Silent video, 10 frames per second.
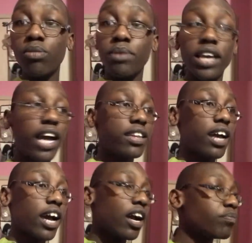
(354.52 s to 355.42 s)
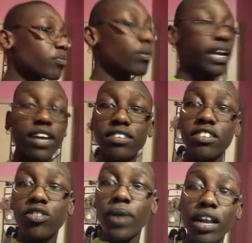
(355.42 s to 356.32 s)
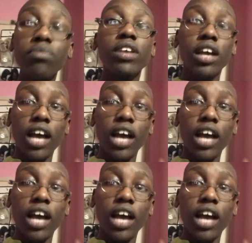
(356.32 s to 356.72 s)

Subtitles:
with me and my cousins as well.